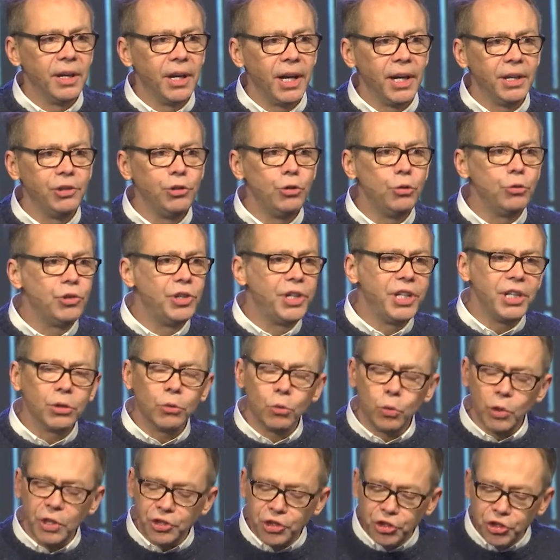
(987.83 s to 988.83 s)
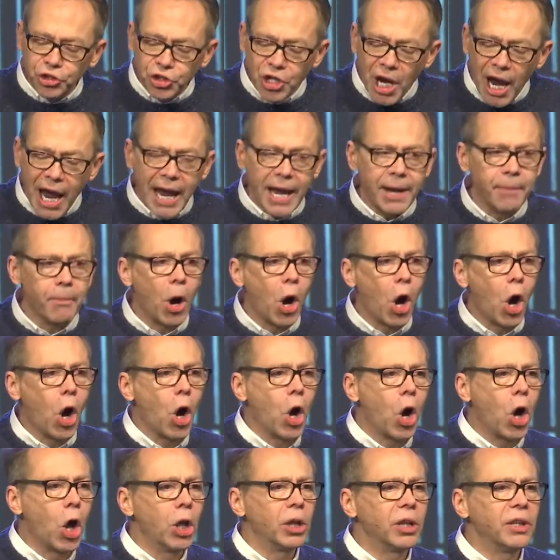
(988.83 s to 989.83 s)
And you deal with shame
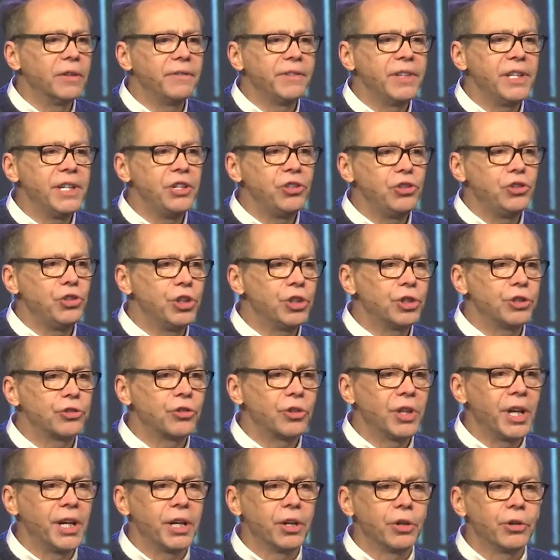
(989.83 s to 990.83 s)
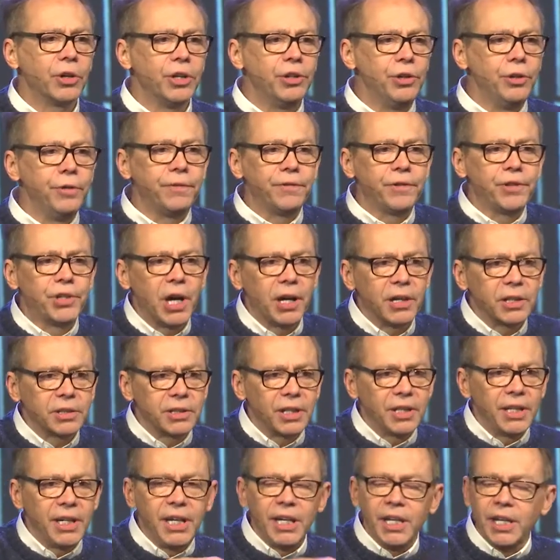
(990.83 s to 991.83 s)
all of these years later and you've
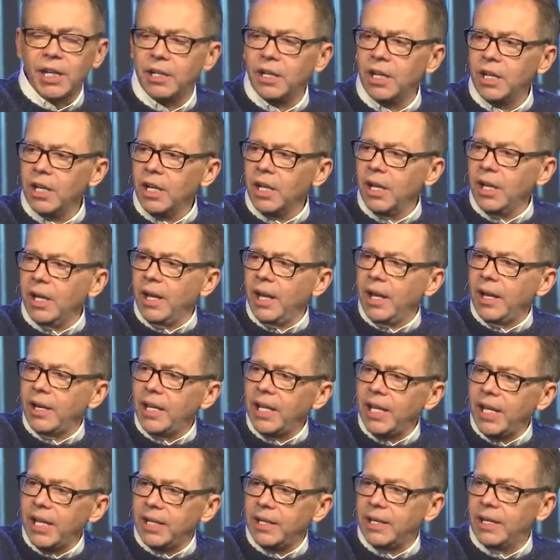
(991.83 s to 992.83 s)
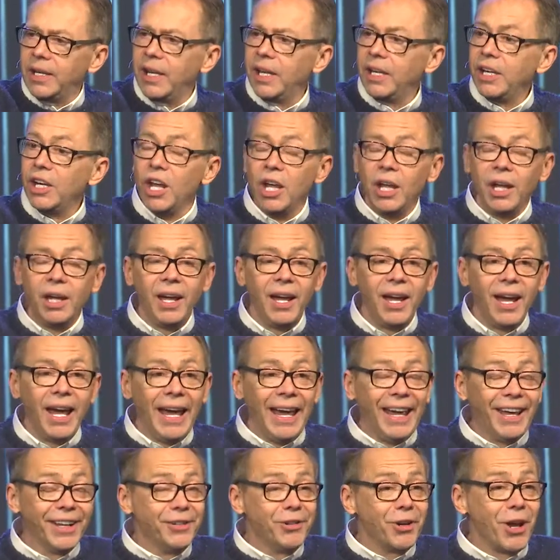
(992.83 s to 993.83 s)
tucked it in and hidden it
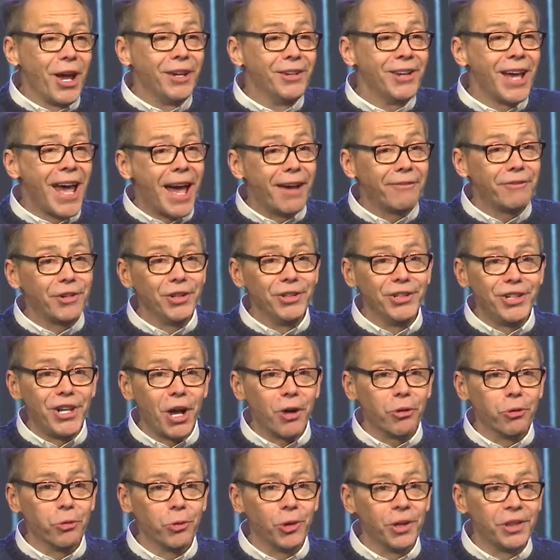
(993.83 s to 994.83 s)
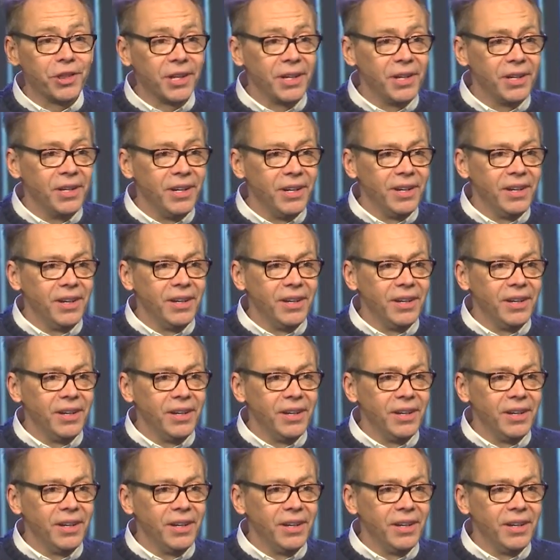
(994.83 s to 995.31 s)
and, and haven't dealt with it.